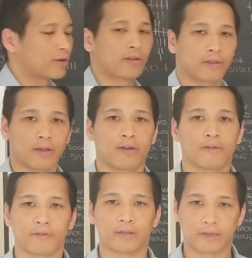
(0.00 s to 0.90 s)
calculated
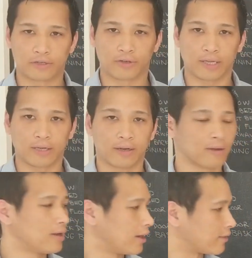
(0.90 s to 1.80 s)
for the initial heat
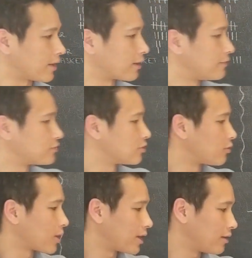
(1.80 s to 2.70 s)
and that gives you
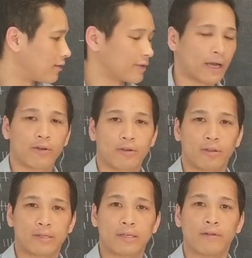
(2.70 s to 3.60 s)
a way of
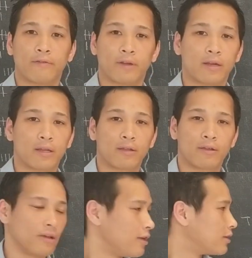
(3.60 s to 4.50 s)
calculating the t infinity.
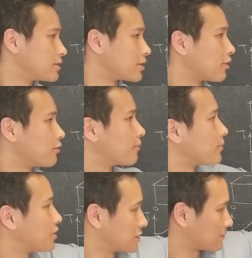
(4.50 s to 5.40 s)
So
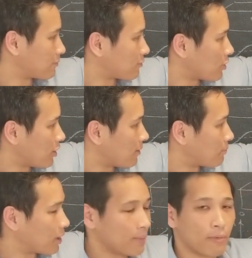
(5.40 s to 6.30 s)
this uh,
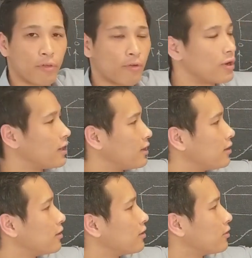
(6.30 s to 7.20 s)
problem
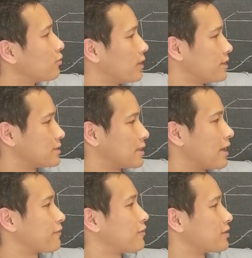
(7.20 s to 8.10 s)
three was an
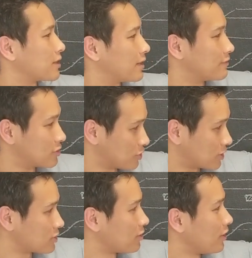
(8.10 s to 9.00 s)
effort to kind of
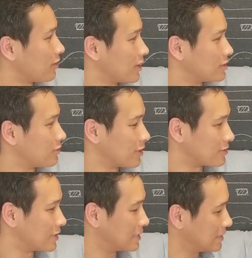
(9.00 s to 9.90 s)
stretch that
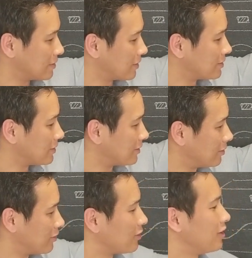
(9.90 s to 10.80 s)
2018-19
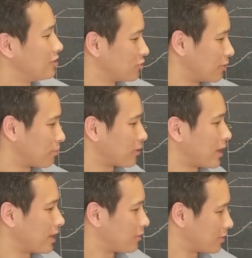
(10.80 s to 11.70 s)
year to
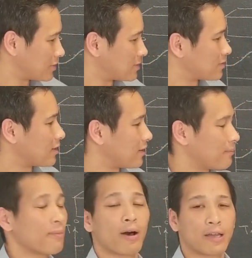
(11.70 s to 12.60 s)
apply this
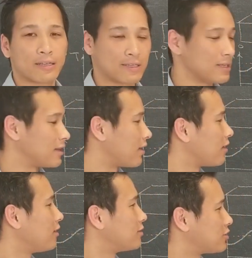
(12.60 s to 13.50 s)
um,
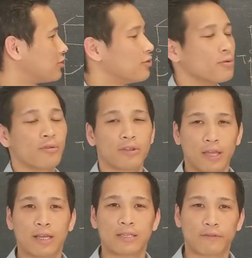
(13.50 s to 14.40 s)
idea to the
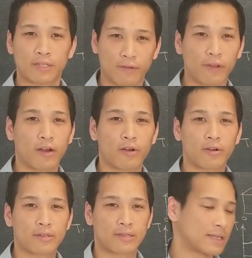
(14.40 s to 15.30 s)
case of a
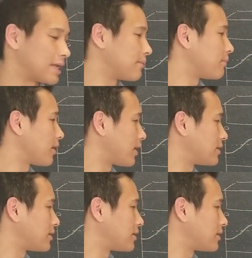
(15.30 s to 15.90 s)
sphere. It's the same